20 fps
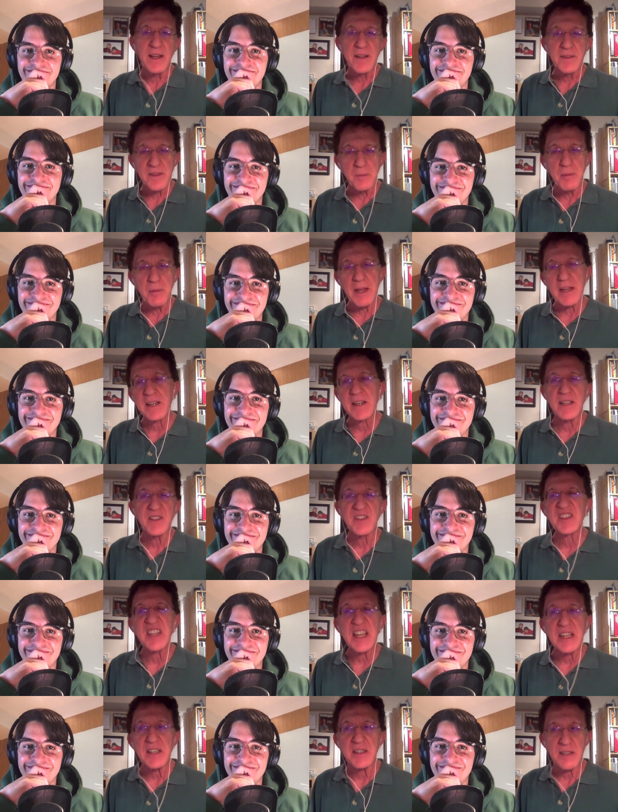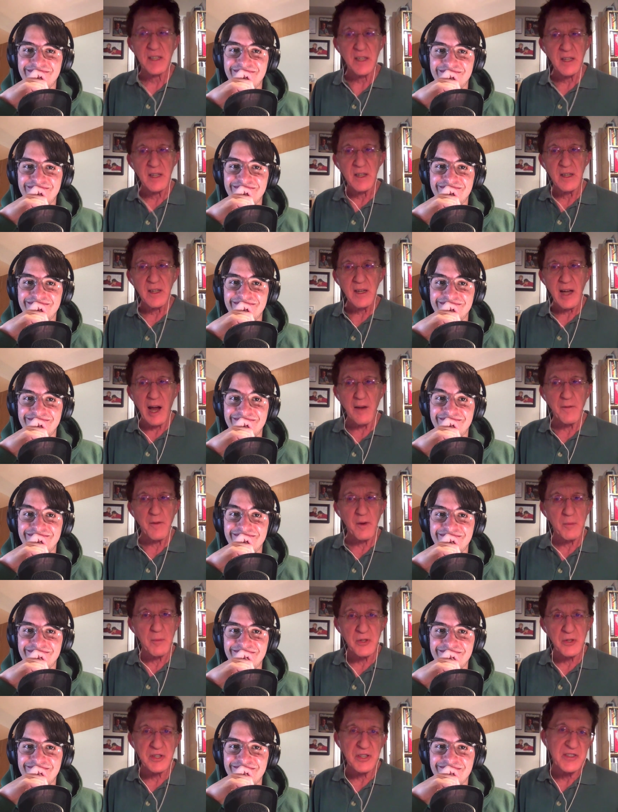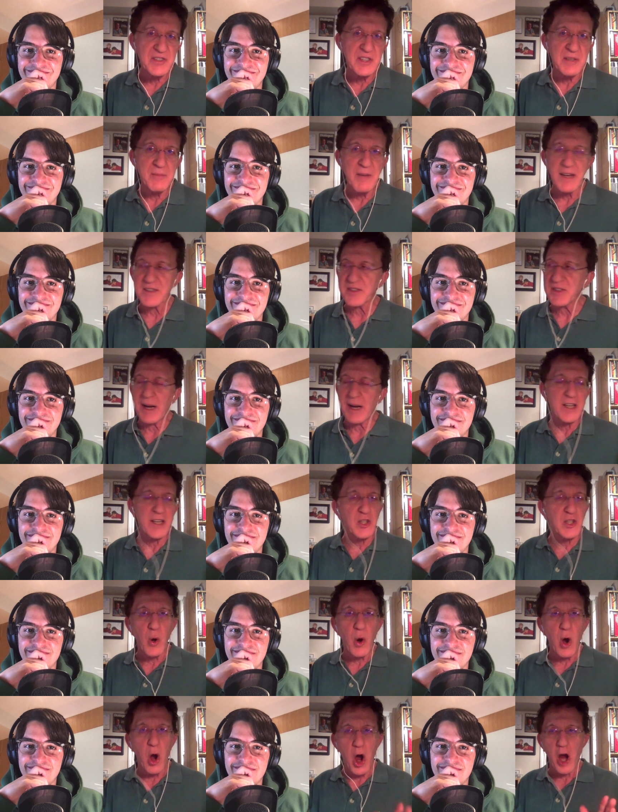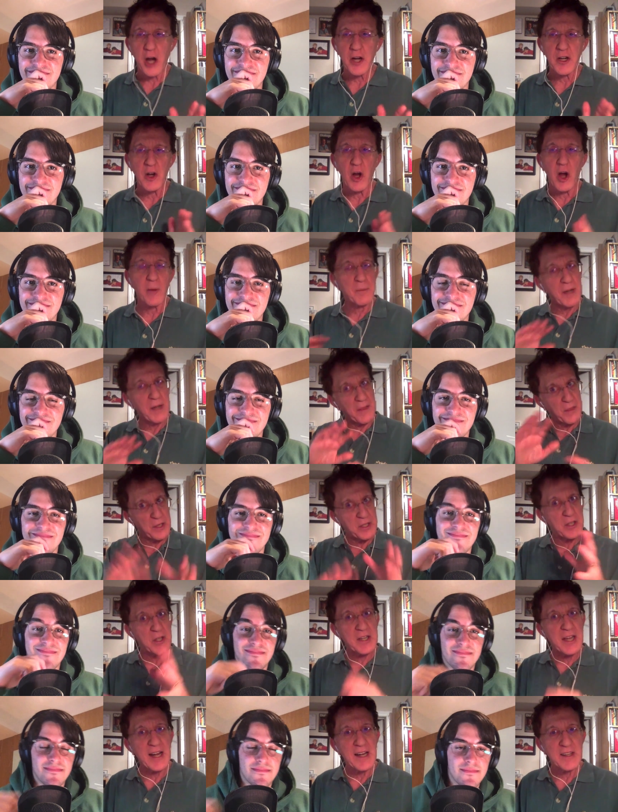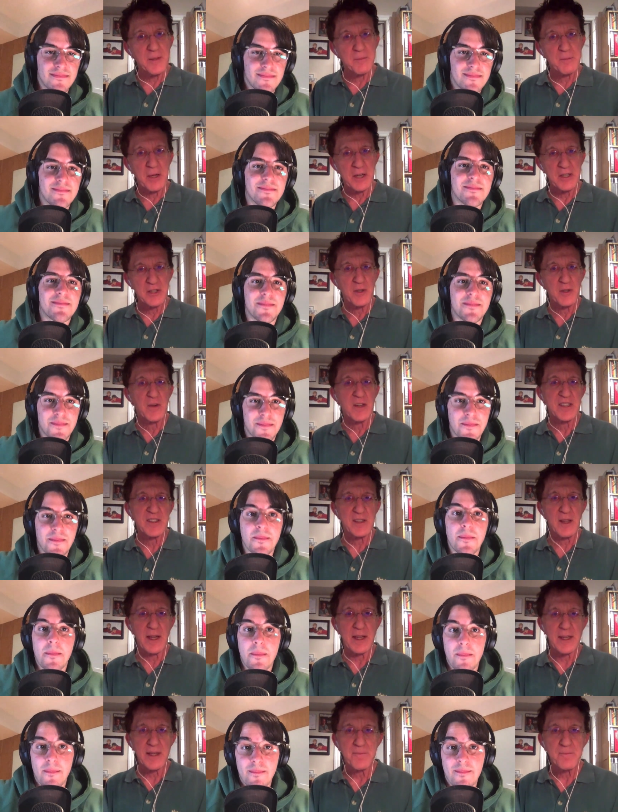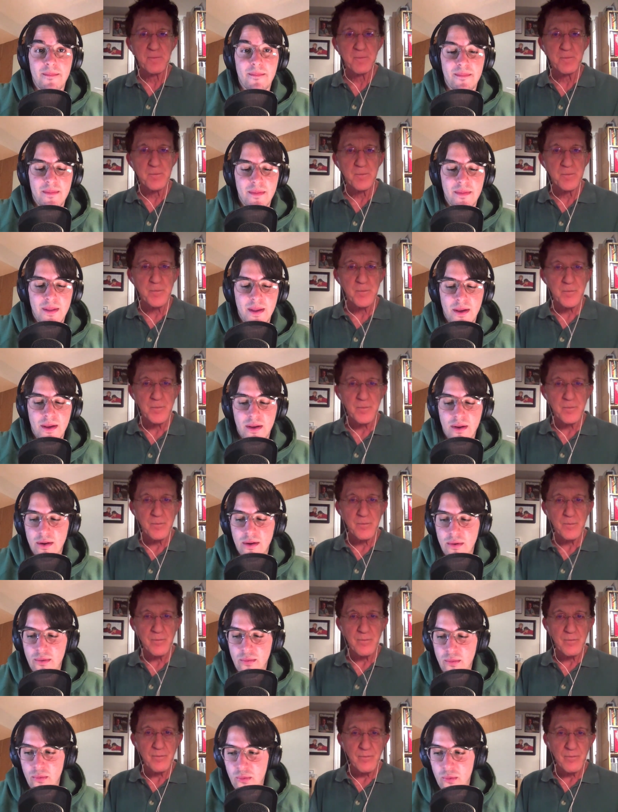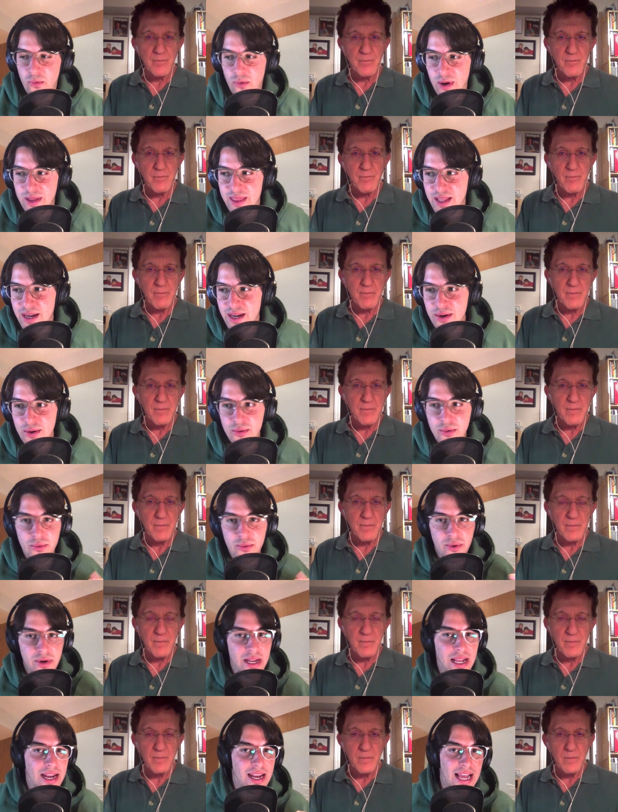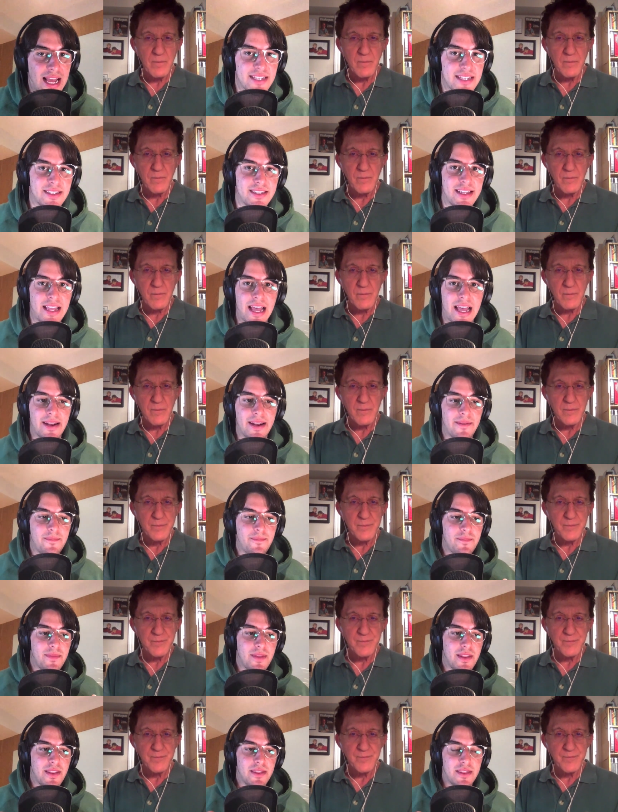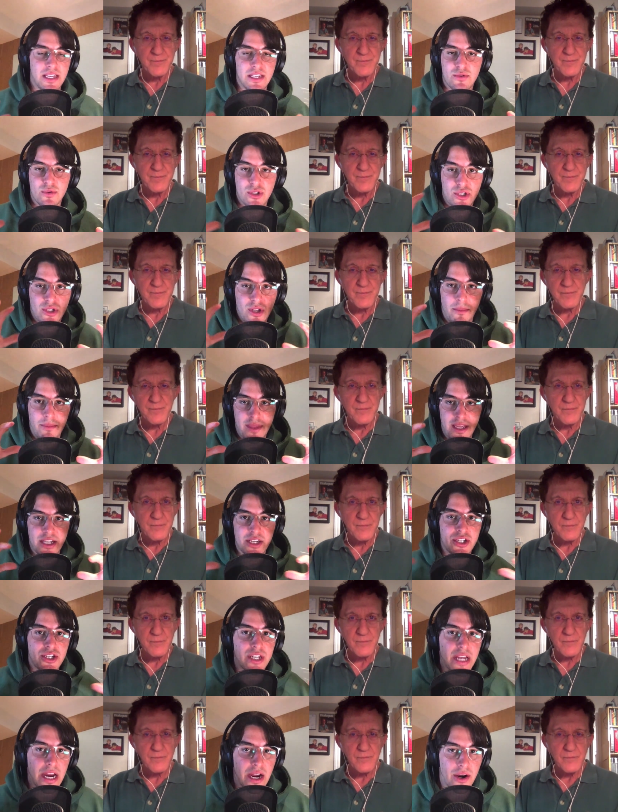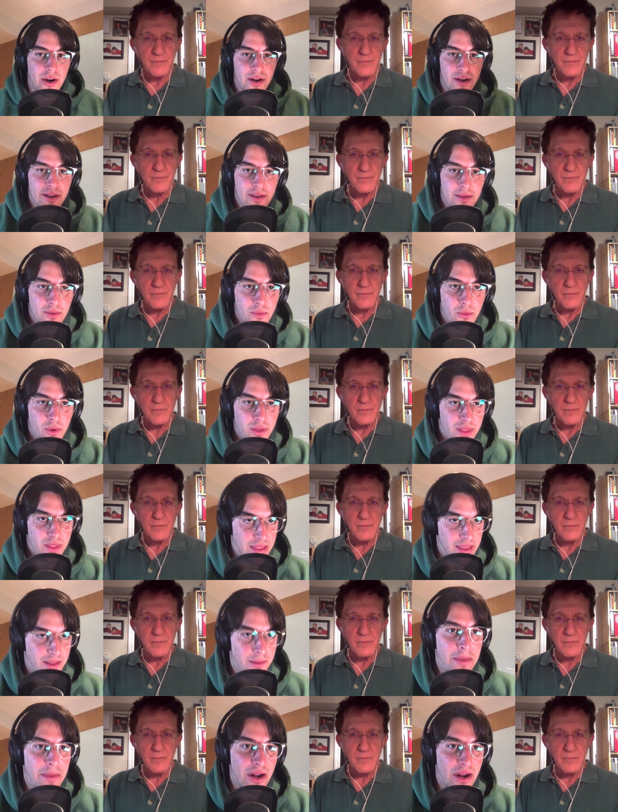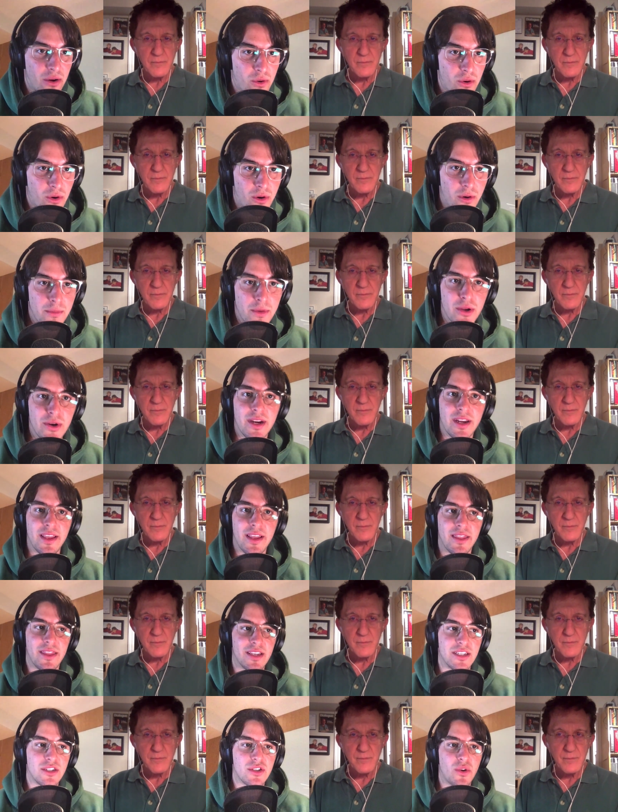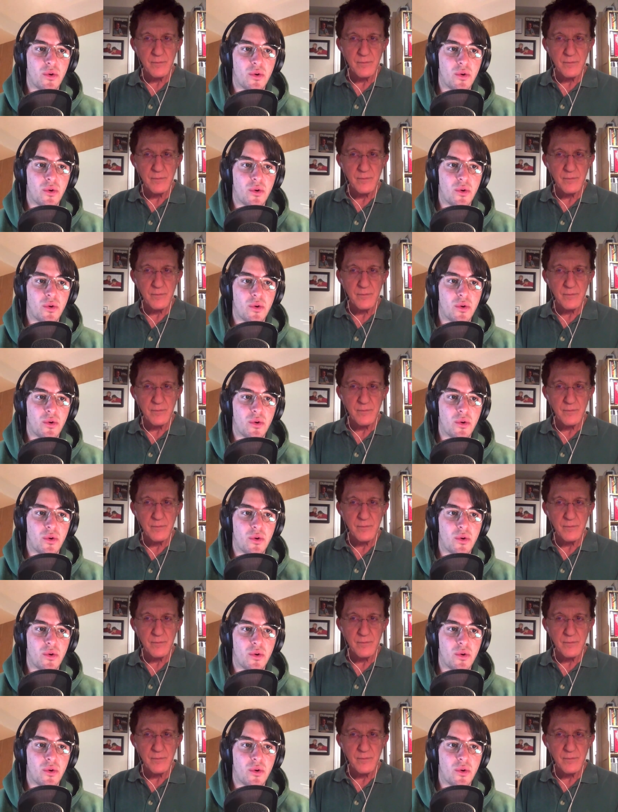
Speaker 1: the big conceit of emergency medicine. I could go on and on, but I think you're getting the picture of what it's like.
Speaker 2: When did you realize that this was something shared within the medical community, this